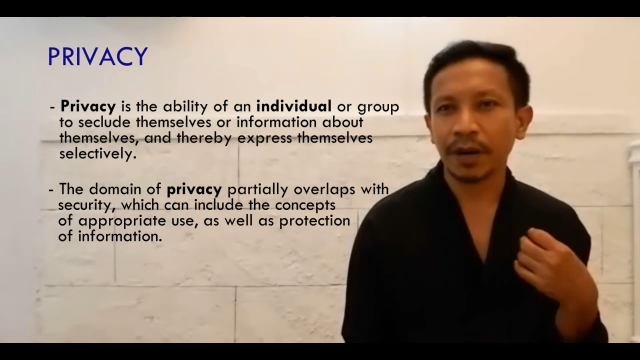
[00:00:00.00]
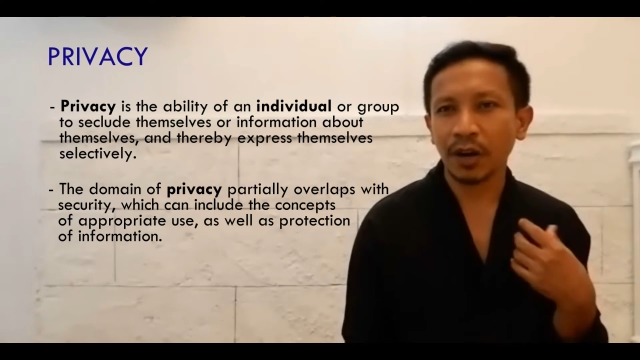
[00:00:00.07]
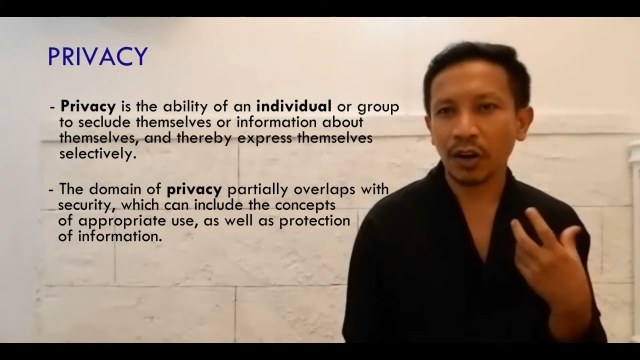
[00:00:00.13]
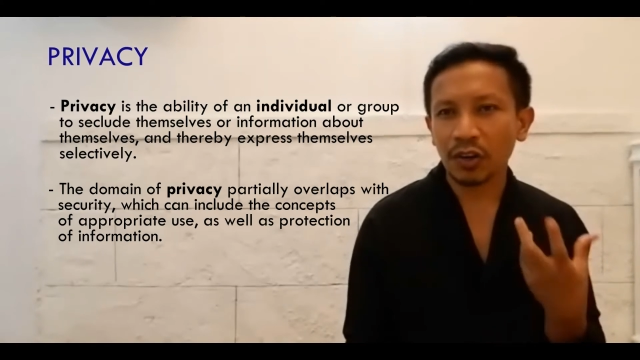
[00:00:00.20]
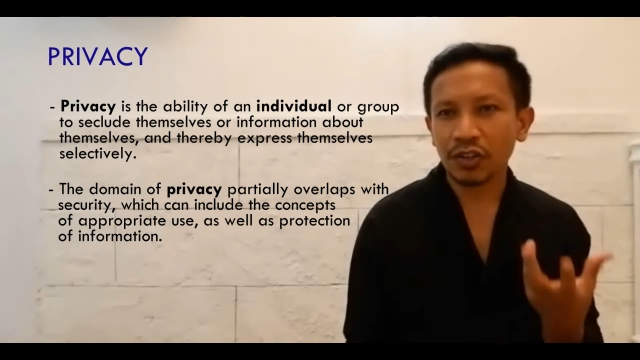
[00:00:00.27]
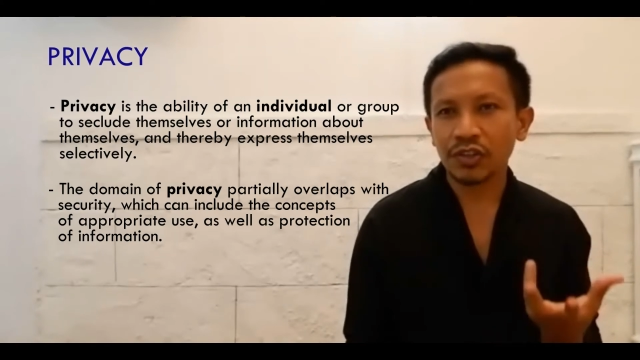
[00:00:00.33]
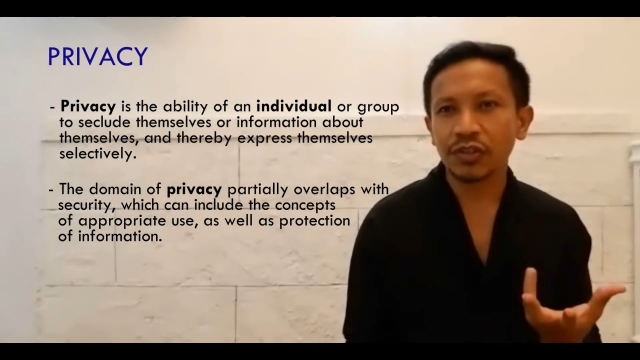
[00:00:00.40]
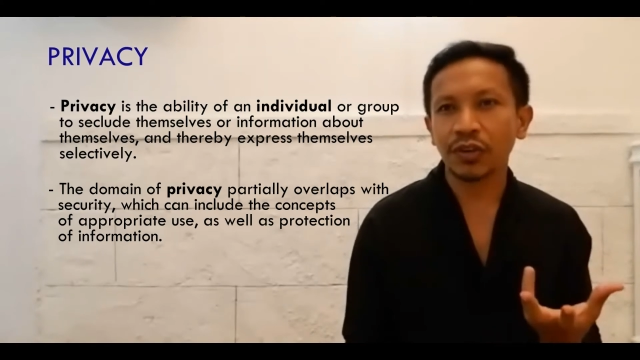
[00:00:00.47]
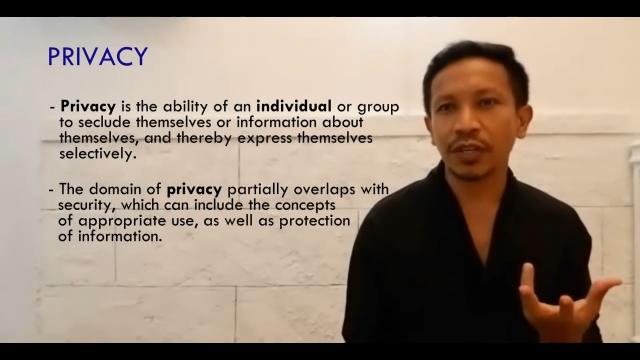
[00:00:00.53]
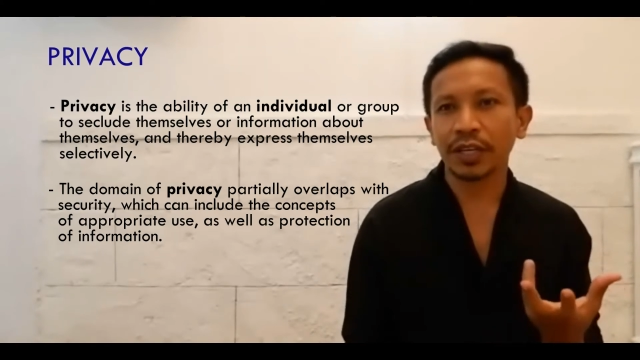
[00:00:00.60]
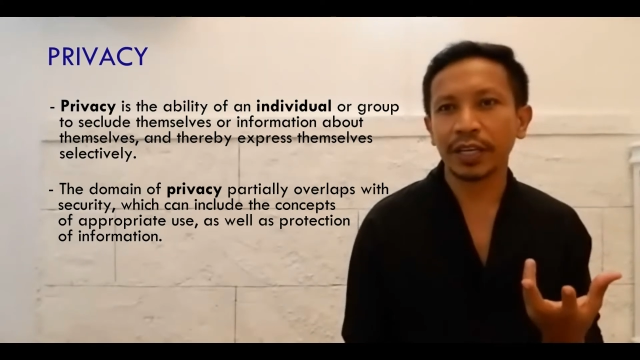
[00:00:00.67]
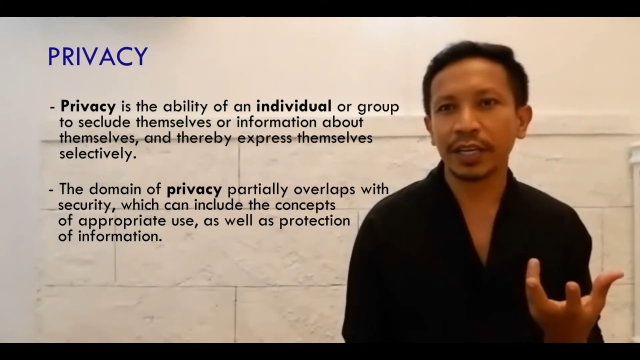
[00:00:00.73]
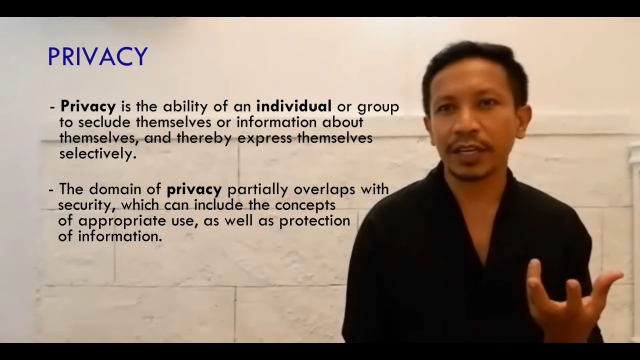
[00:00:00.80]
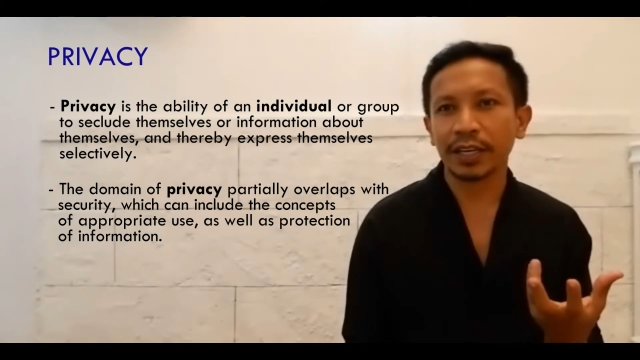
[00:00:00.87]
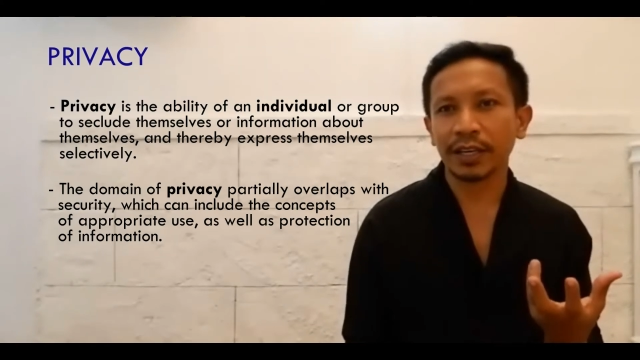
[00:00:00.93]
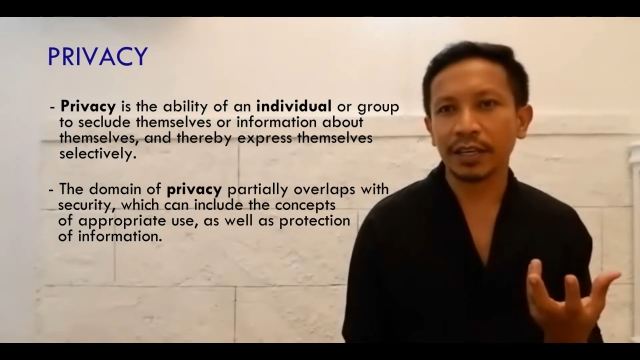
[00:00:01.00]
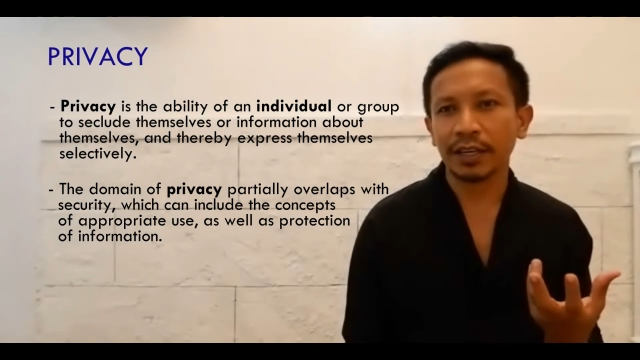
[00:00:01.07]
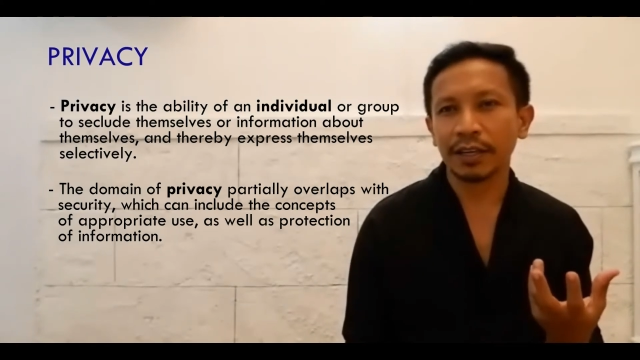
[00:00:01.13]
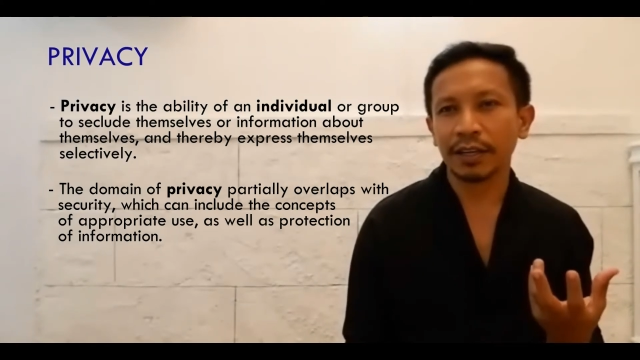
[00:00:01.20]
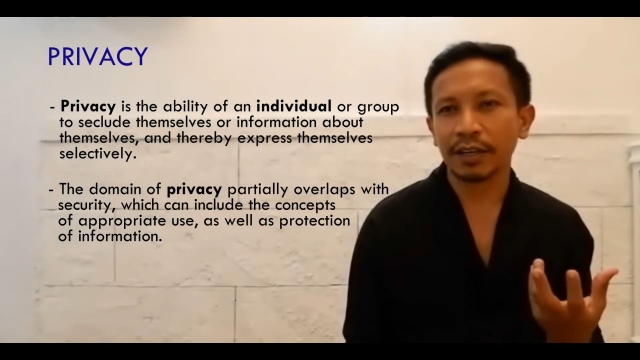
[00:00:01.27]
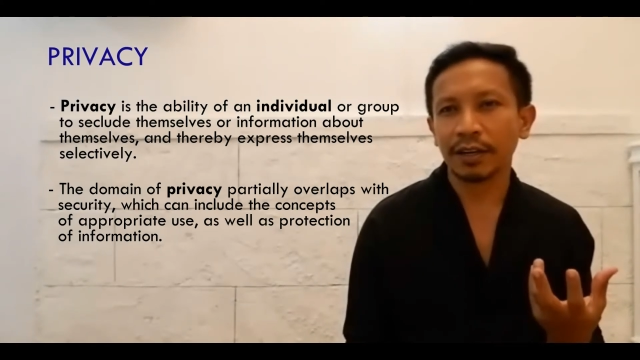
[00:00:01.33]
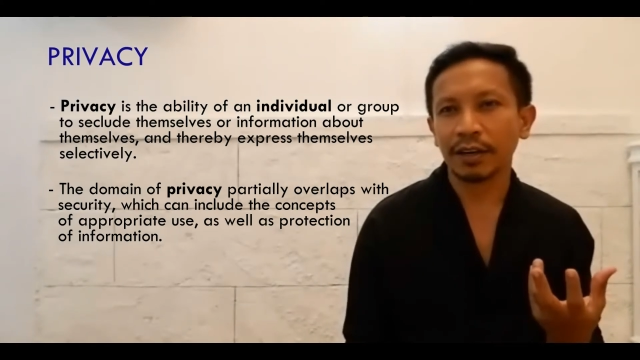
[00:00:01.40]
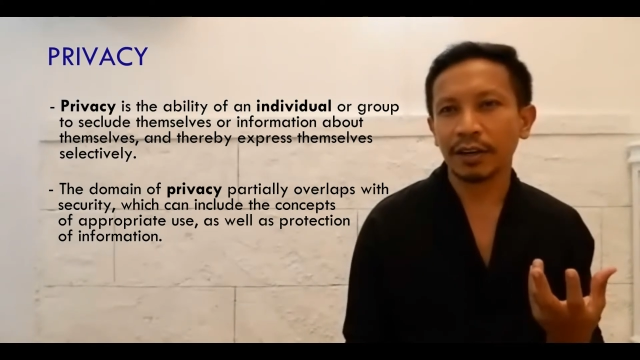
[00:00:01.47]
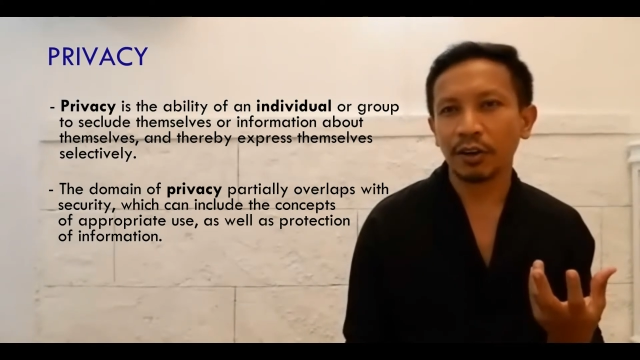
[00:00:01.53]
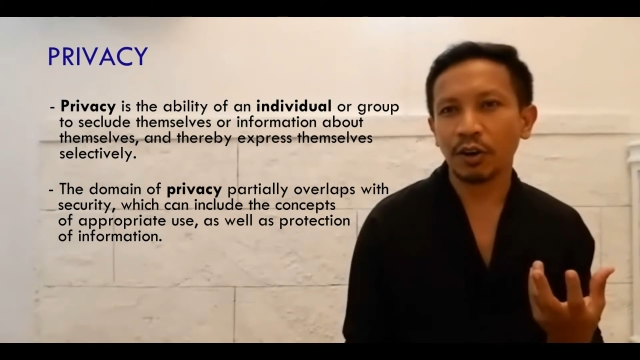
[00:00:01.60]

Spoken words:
partially